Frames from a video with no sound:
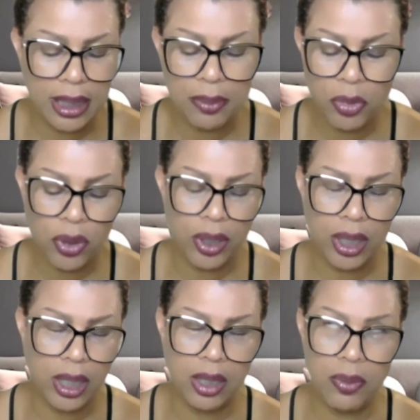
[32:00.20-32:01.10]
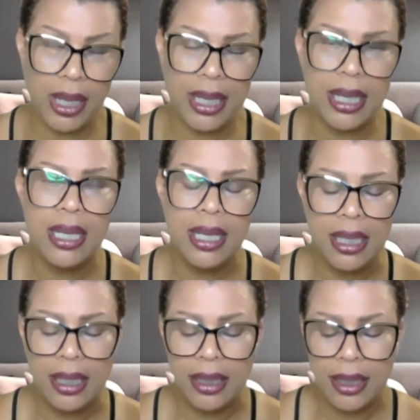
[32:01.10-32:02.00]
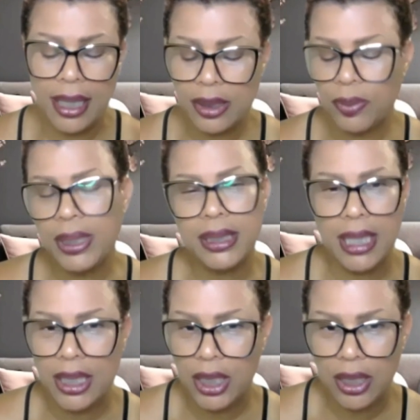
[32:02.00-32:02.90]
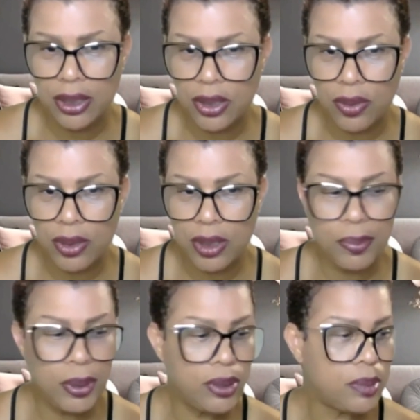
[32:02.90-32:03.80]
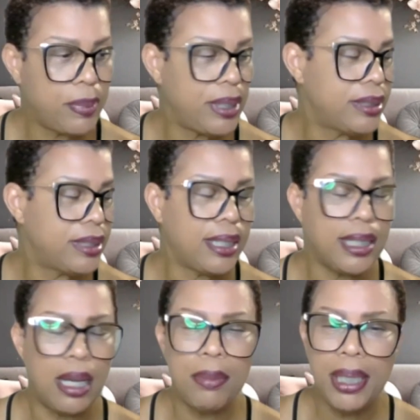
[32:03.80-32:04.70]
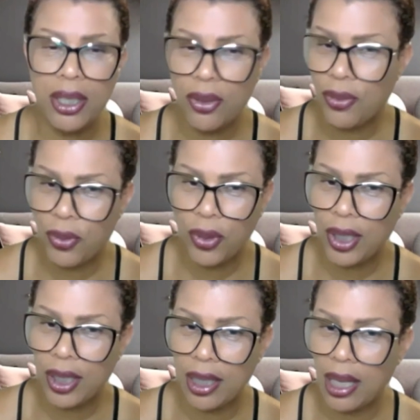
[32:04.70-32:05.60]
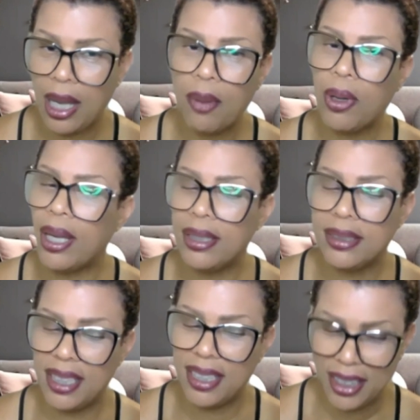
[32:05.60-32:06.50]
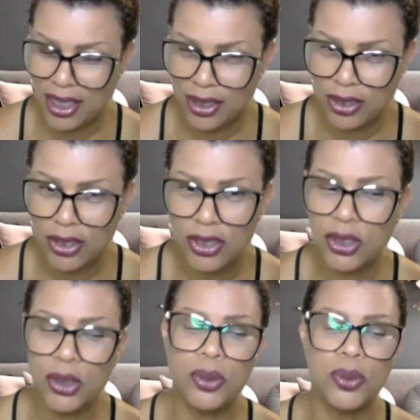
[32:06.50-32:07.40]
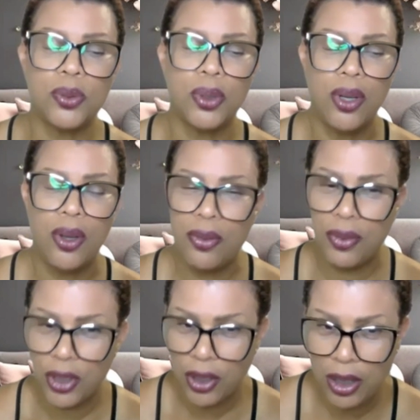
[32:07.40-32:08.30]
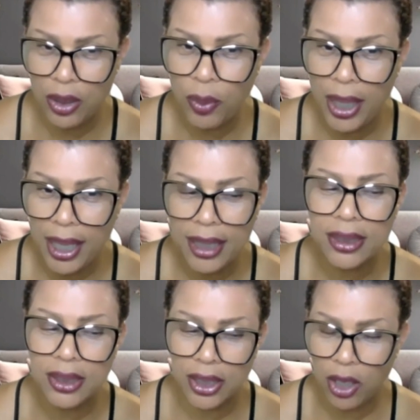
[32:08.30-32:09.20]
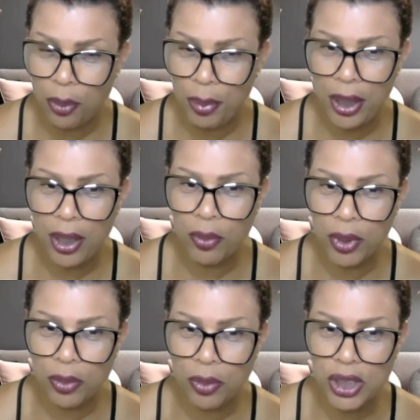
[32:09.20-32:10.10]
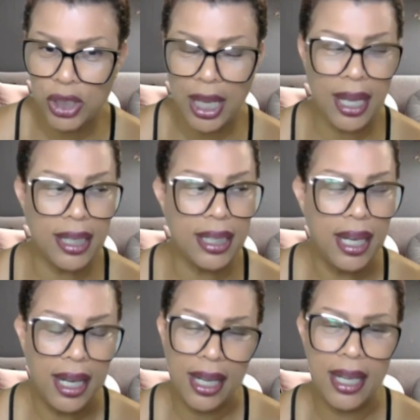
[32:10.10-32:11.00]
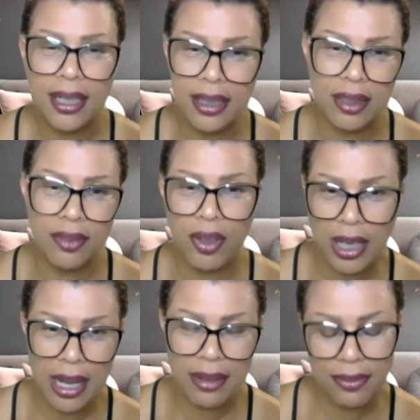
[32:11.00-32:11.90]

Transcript: I need more. Anyway, next week, Danielle is going to speed dating. I'm here for it. I want Danielle to figure out a way to co-parent with Rashad and live her